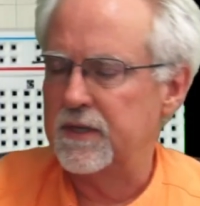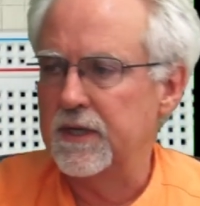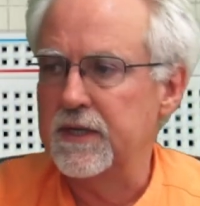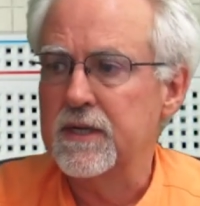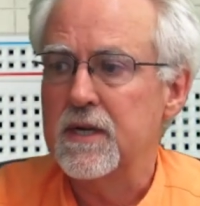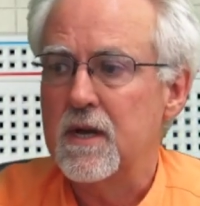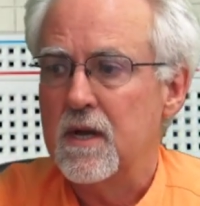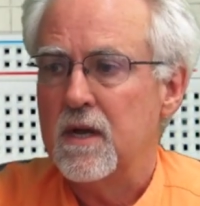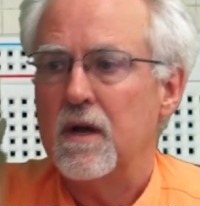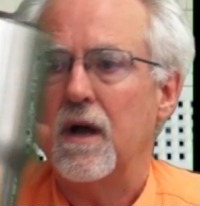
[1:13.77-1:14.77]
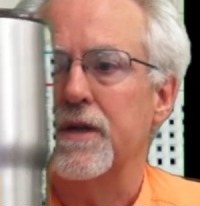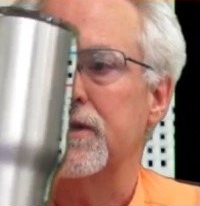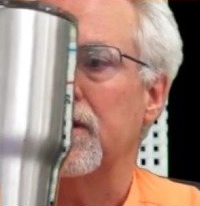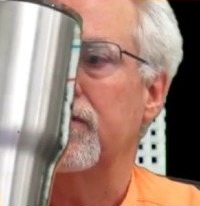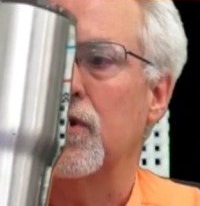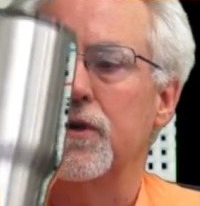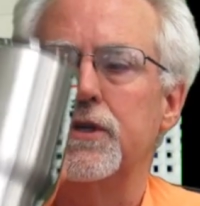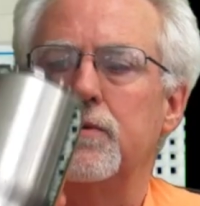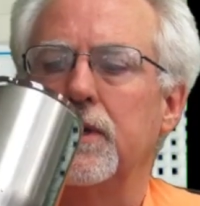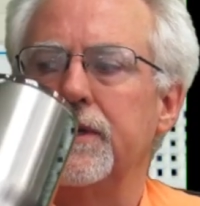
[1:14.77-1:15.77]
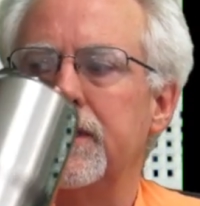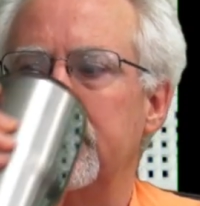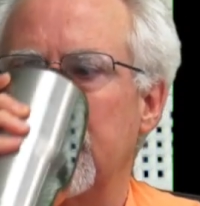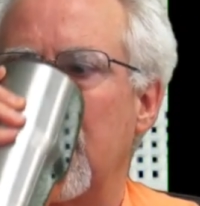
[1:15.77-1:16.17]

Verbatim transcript: series. Also, of course, you will need some